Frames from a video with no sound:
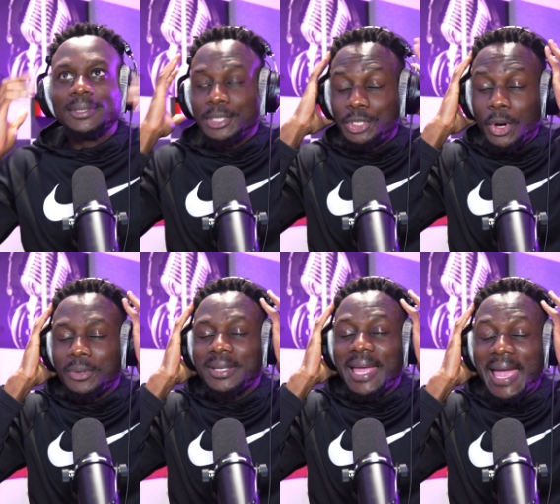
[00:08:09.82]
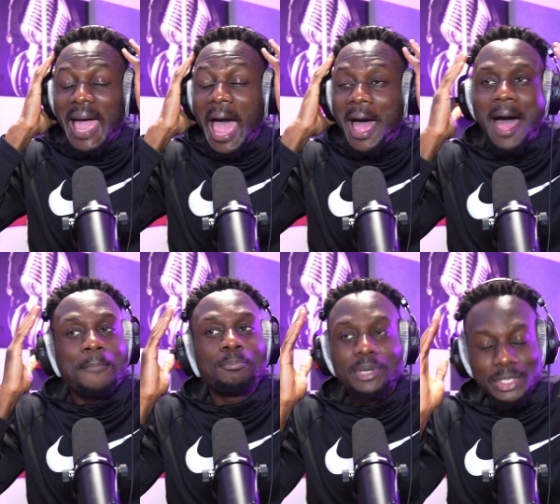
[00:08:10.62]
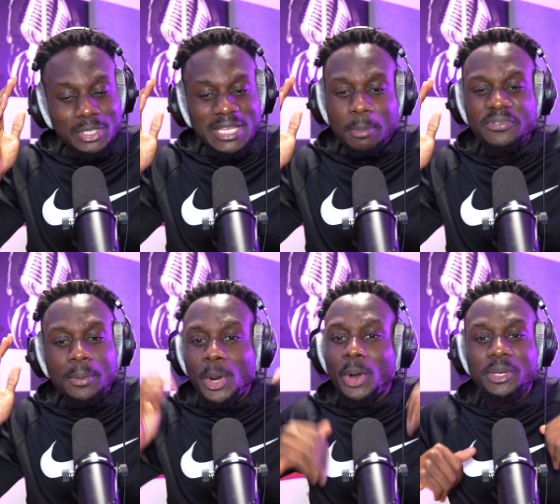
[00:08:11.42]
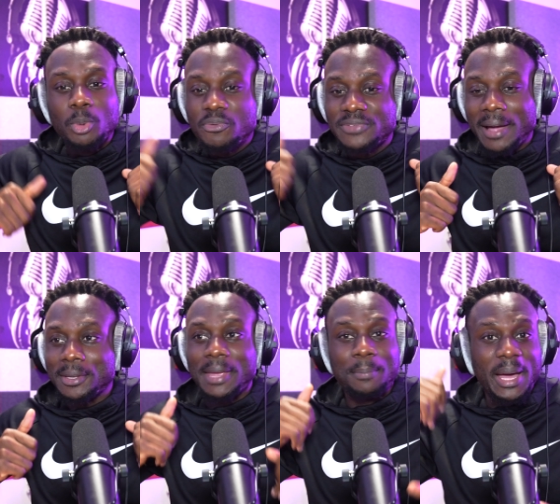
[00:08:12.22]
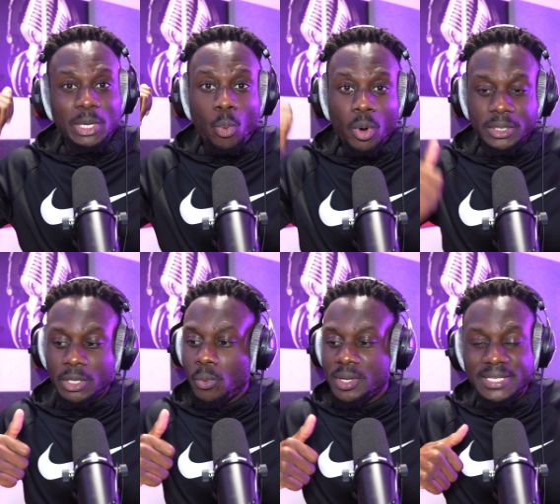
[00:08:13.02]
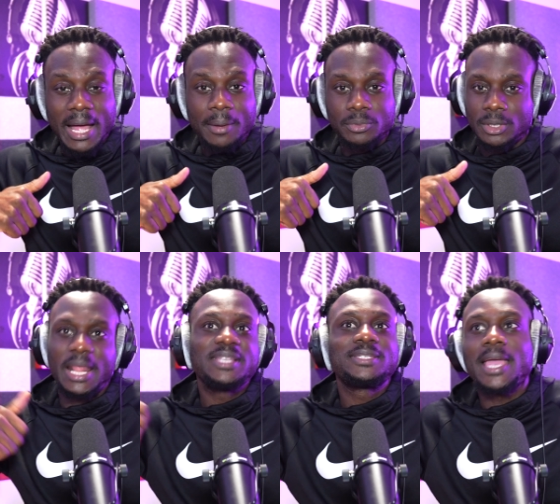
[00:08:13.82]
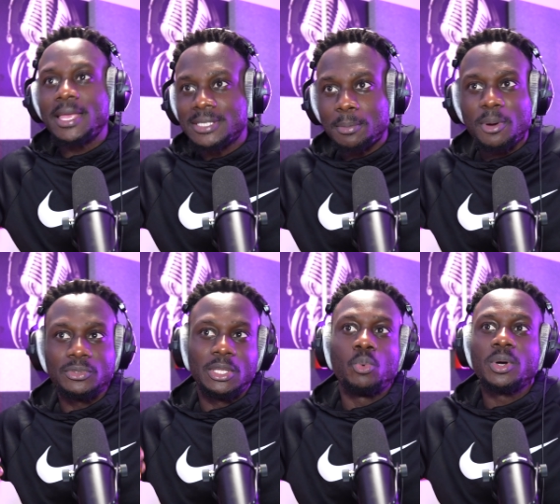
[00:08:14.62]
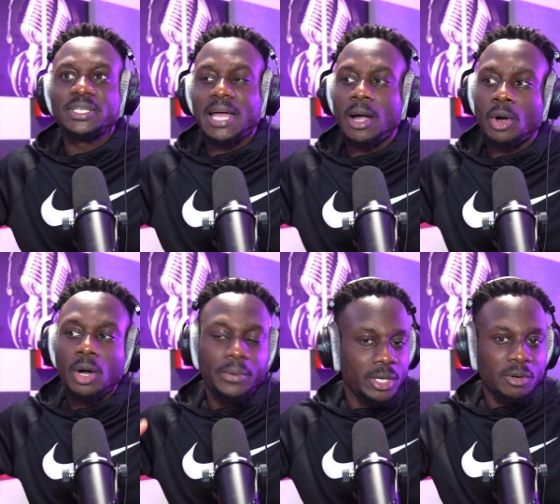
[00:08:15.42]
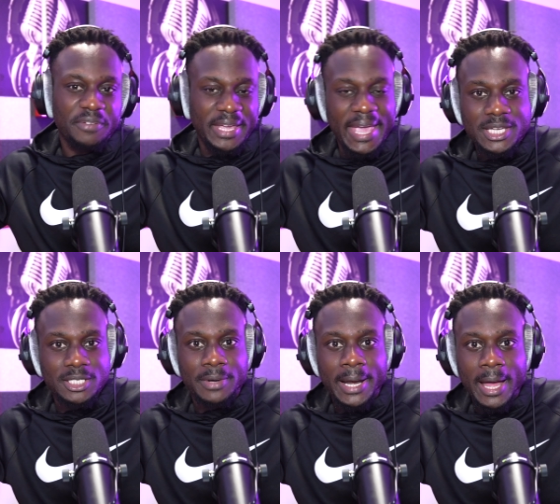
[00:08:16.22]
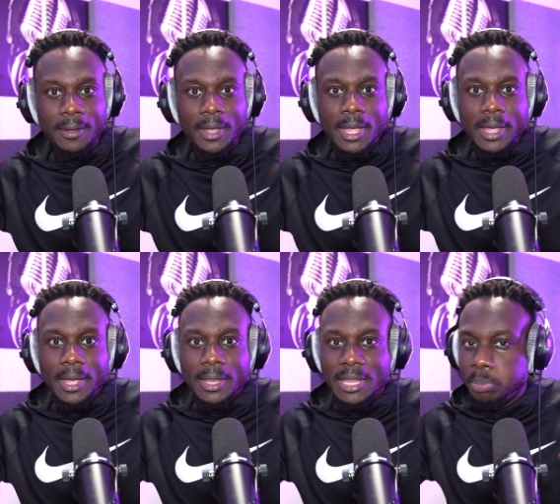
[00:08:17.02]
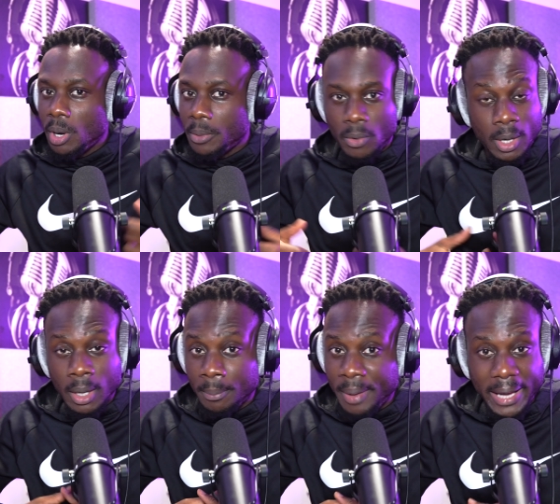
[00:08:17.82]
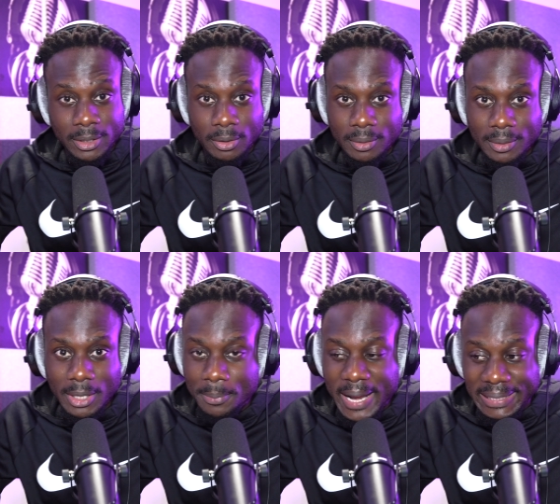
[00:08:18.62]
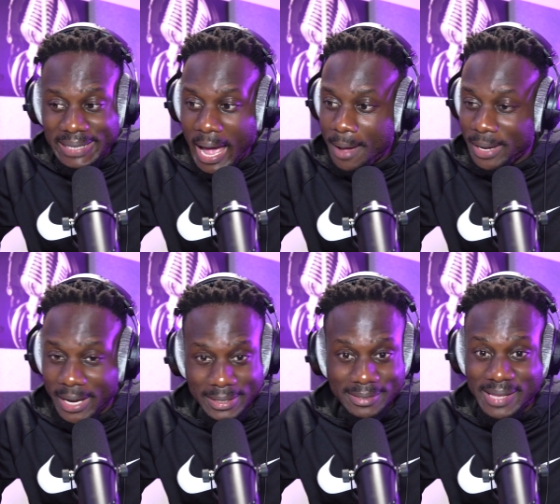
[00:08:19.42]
yo, I, am pretty sure some of them already moved out, eh, but the the ones are, let's say, some of the ones are already on vacation right now. They probably won't come back though. They'll be like, nah, man, just